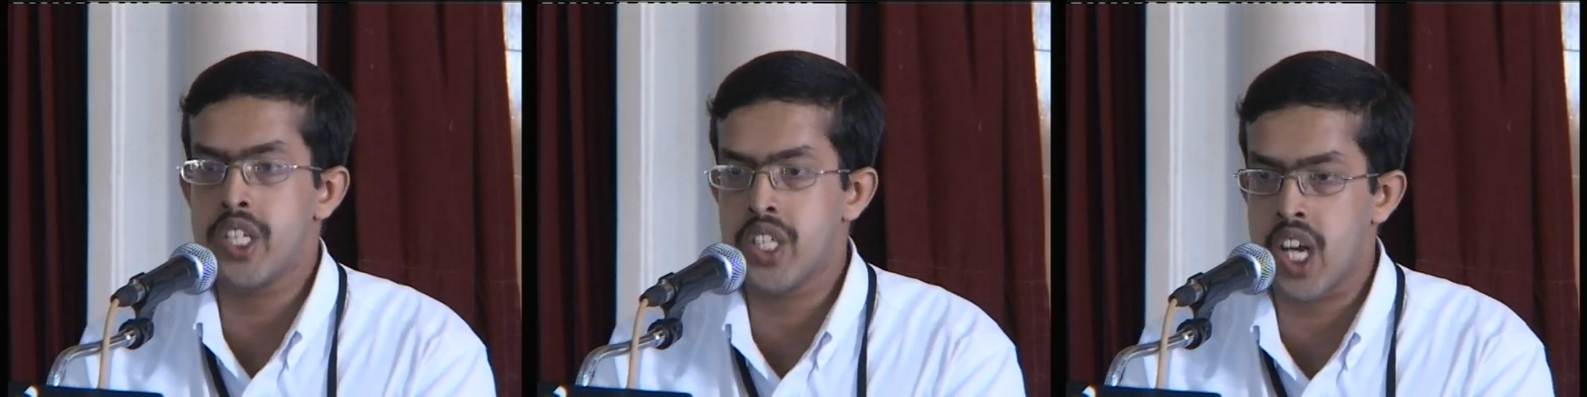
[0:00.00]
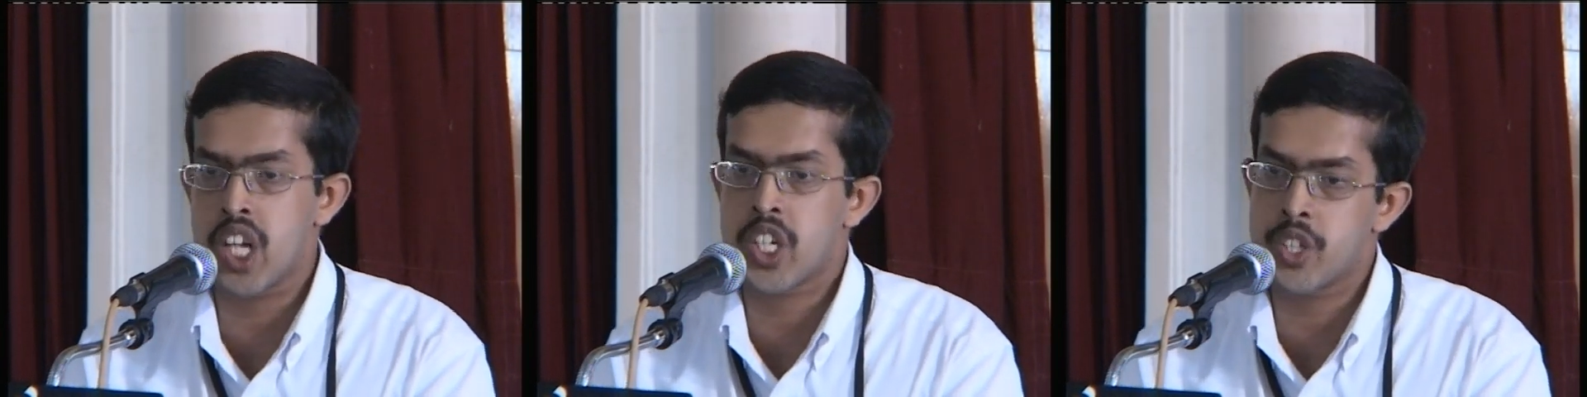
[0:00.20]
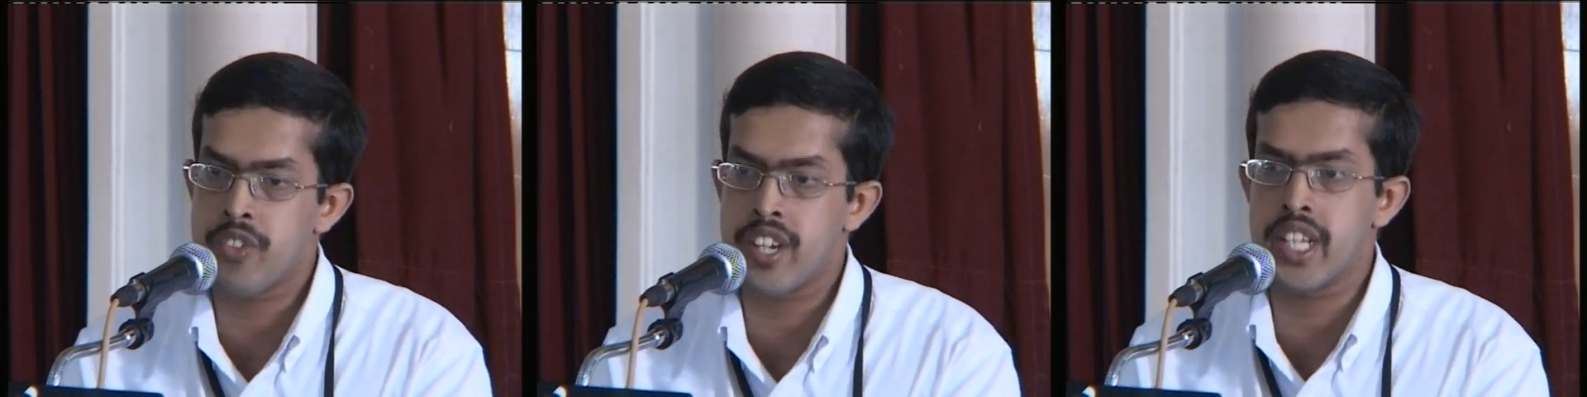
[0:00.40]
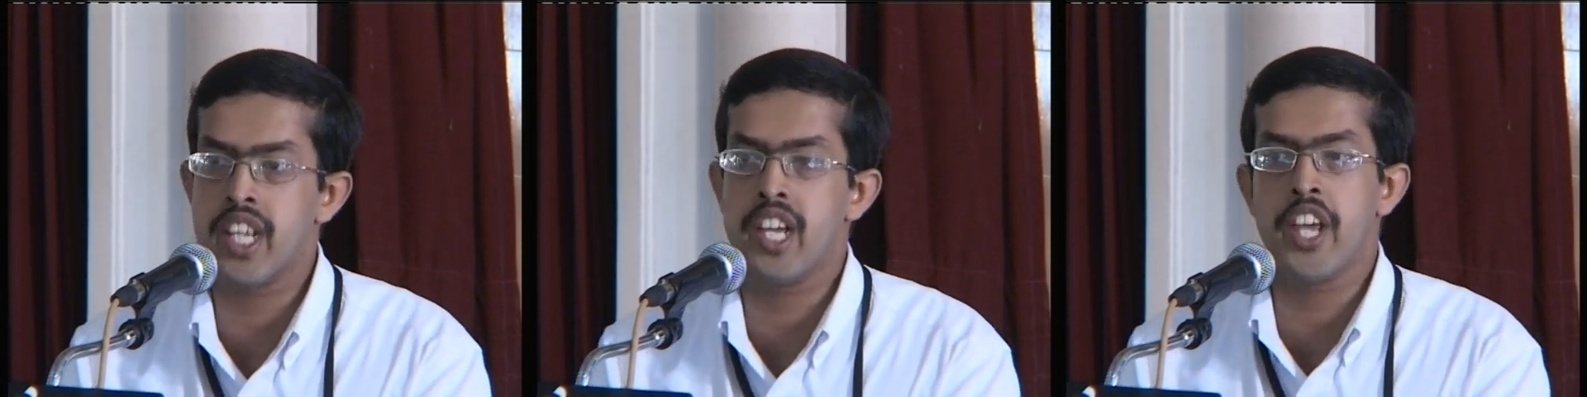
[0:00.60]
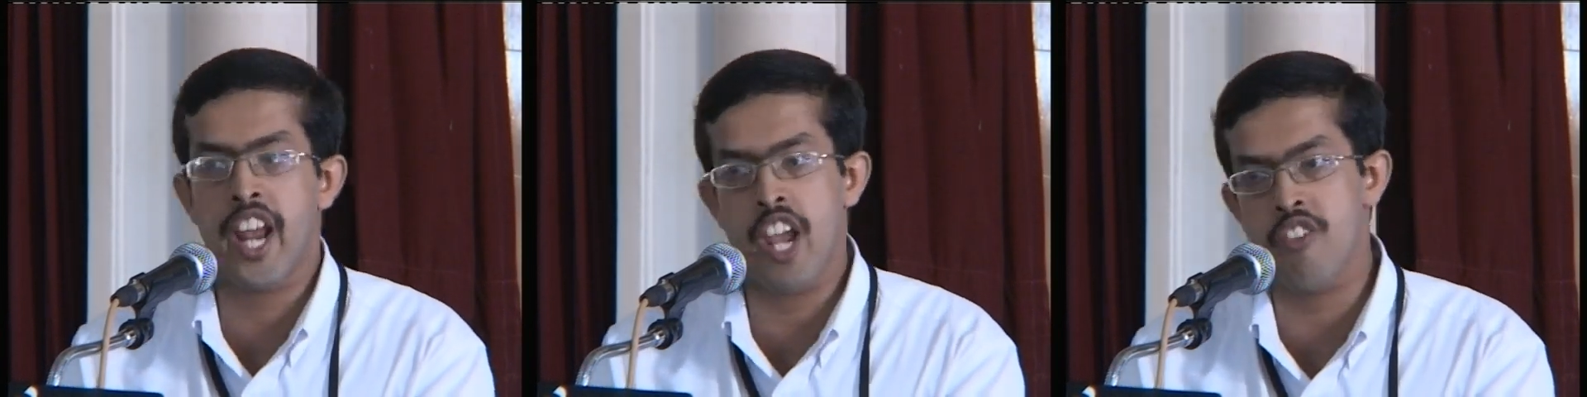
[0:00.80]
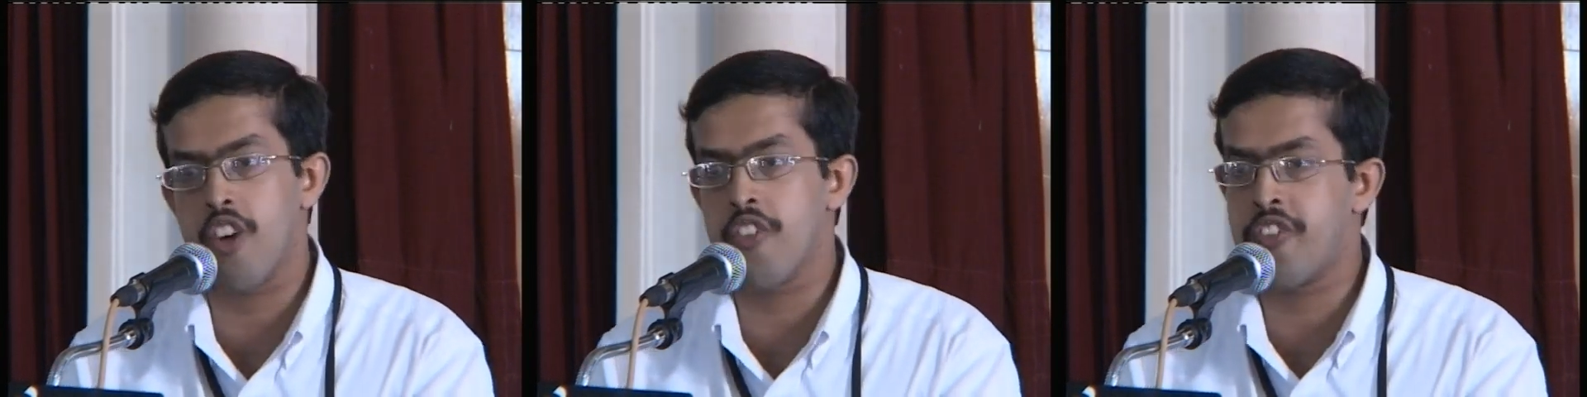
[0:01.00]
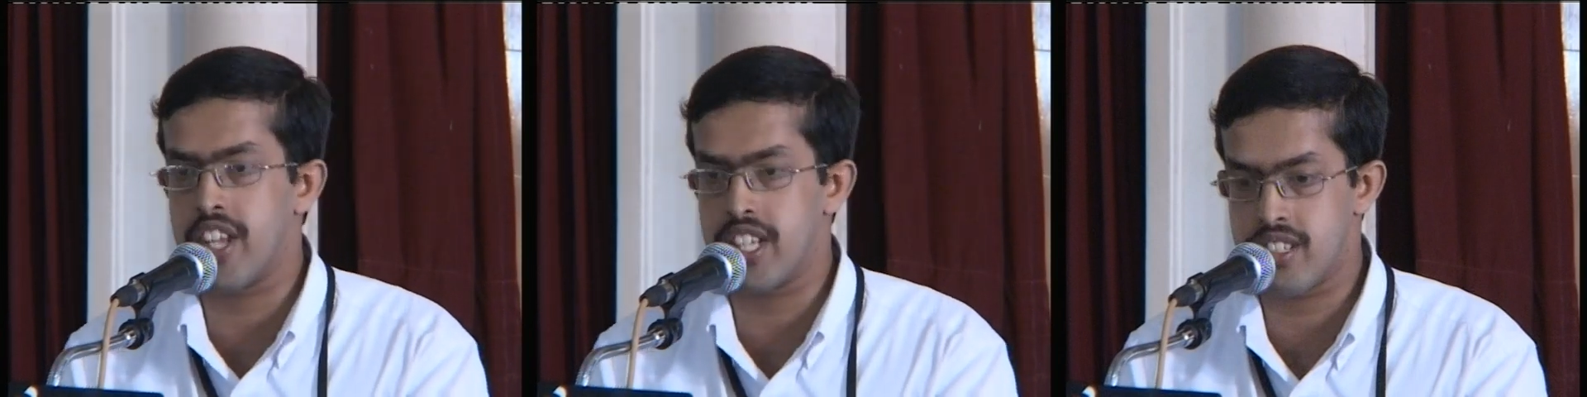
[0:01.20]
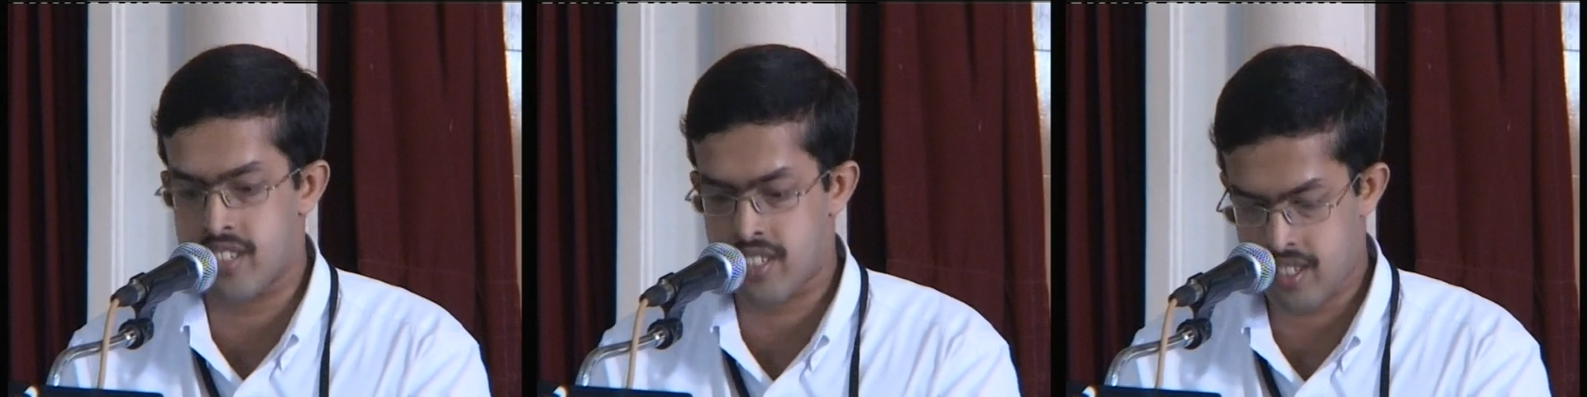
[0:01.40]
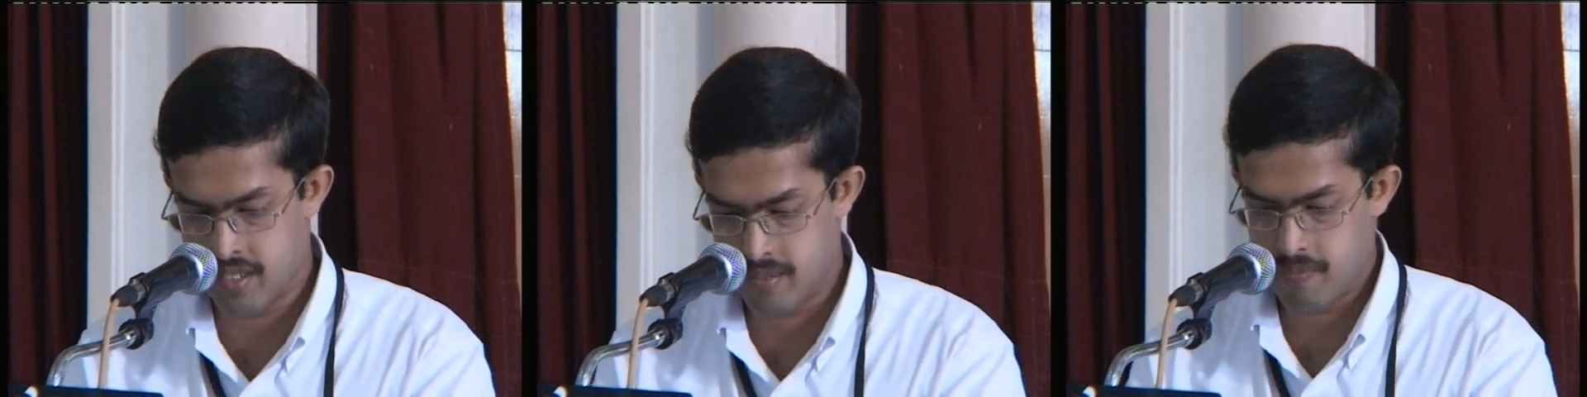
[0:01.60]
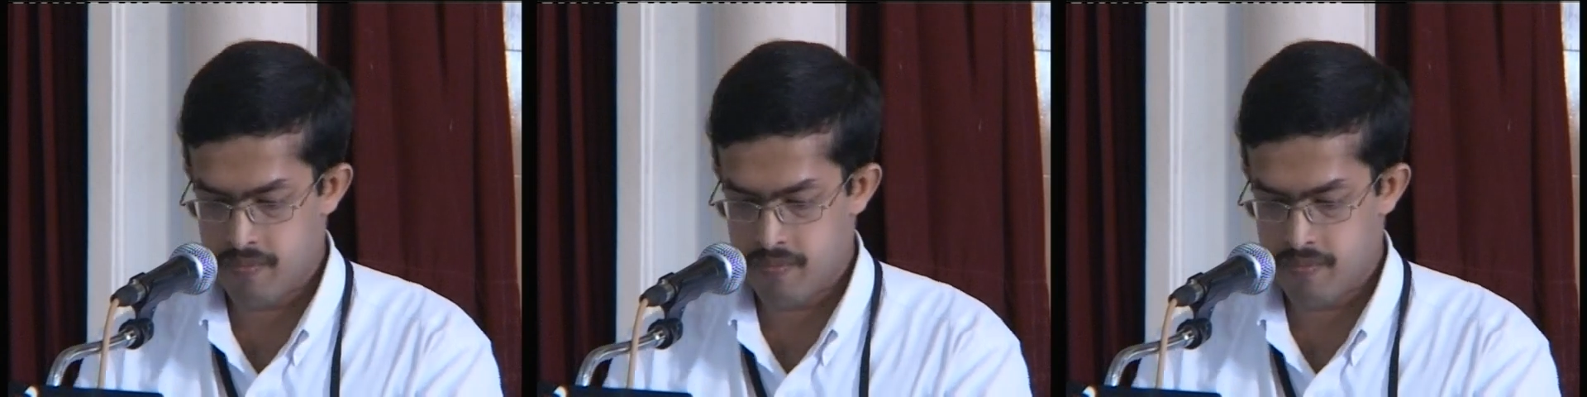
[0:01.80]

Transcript: charged with grave offense.